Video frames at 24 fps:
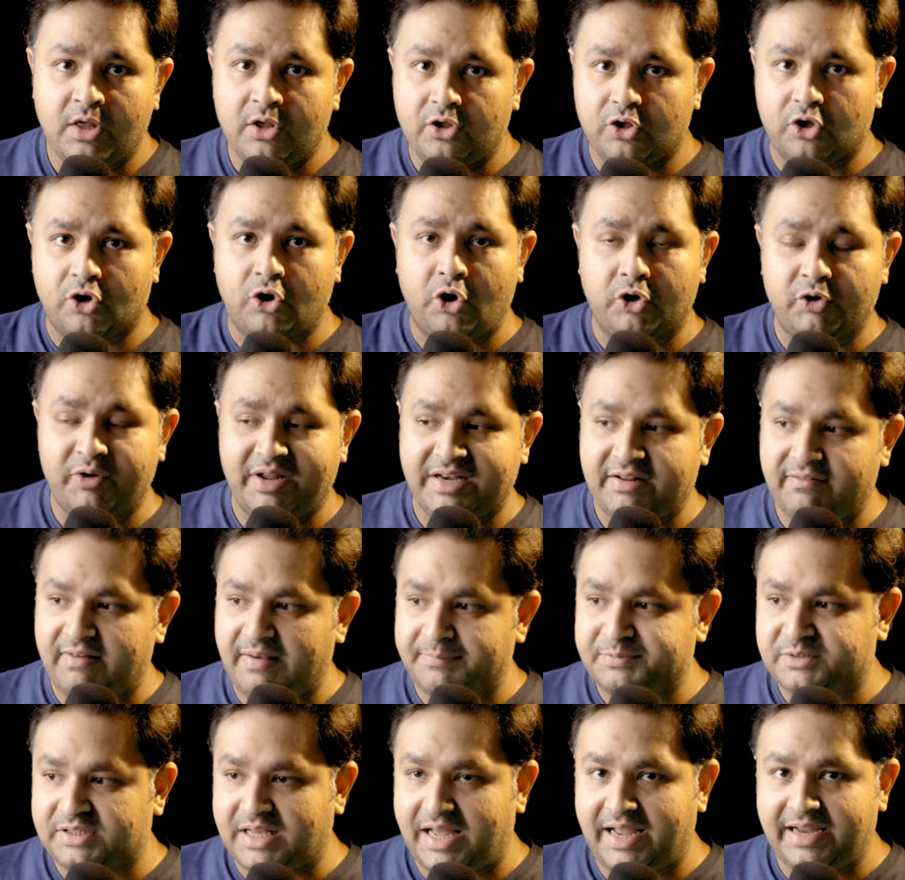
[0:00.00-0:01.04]
You go to any
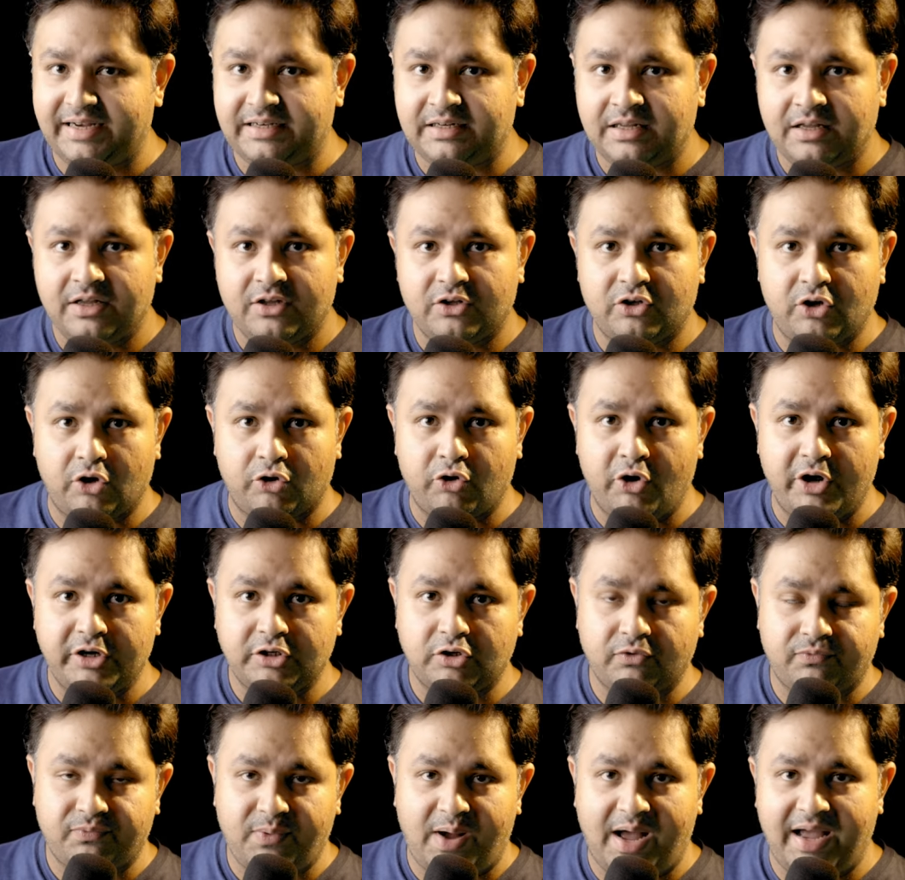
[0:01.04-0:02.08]
website, you're going
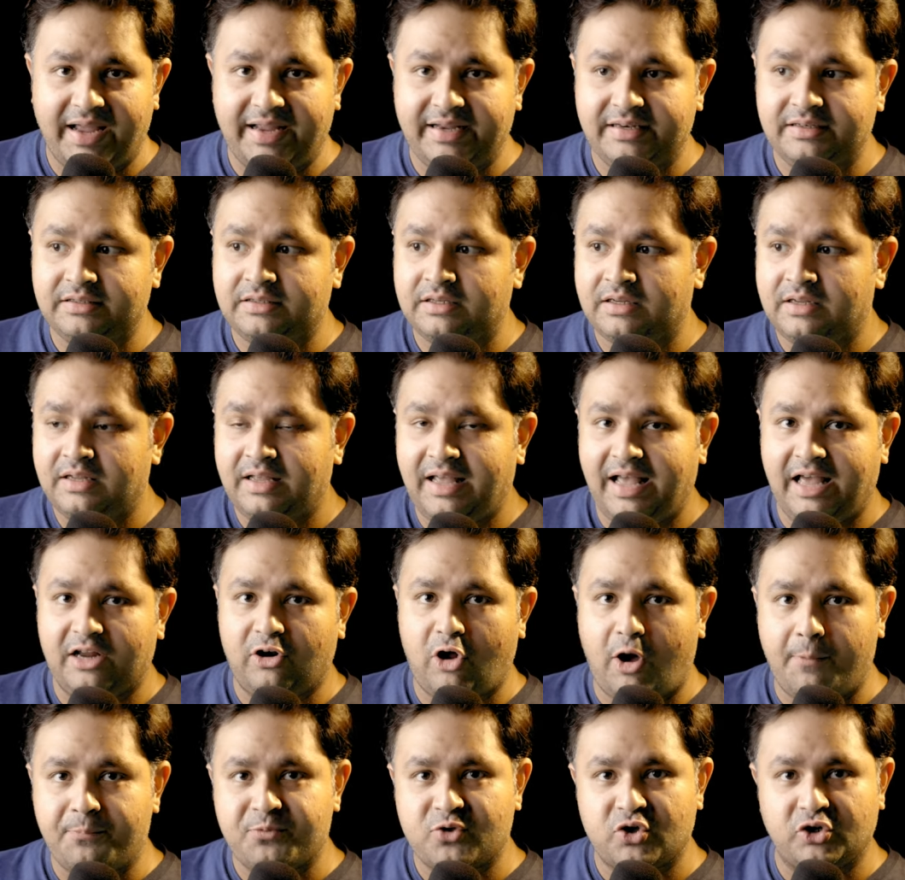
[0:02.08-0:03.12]
to find an
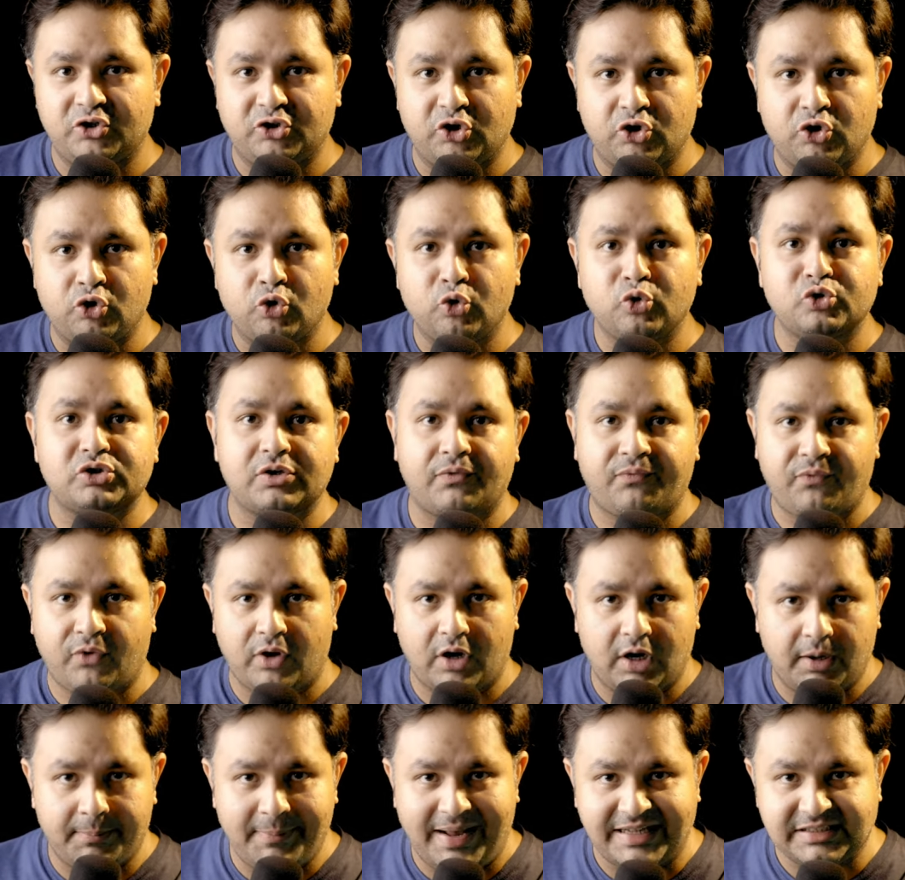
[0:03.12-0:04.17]
option to use
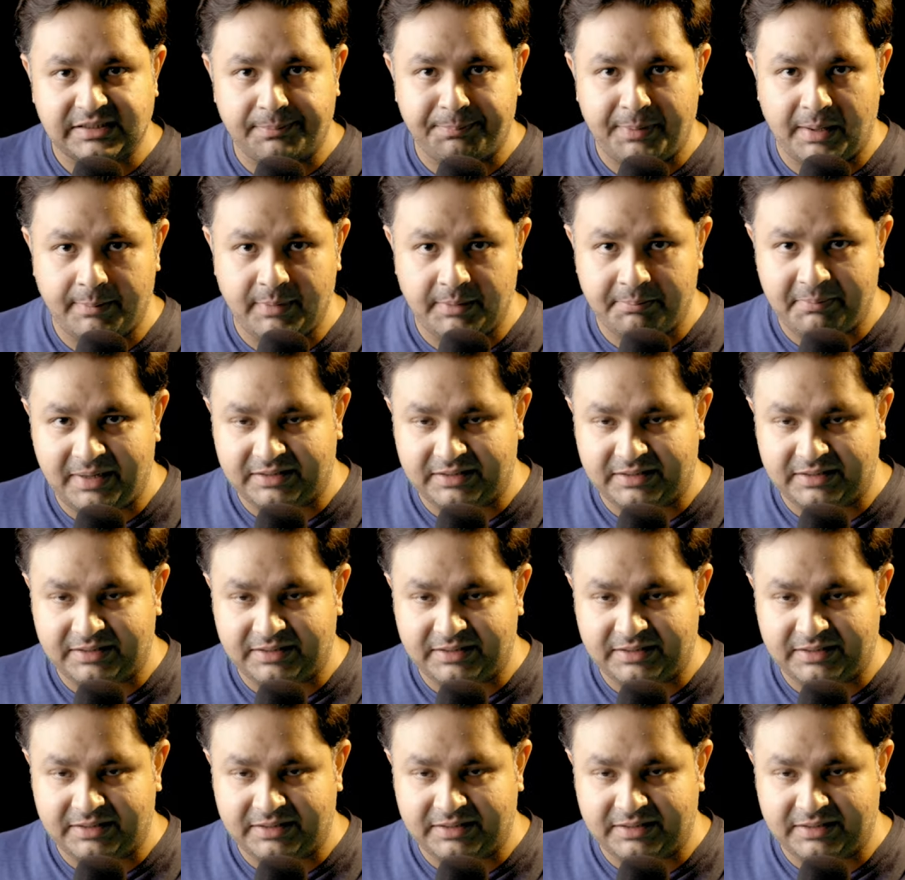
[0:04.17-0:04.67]
Affirm as a payment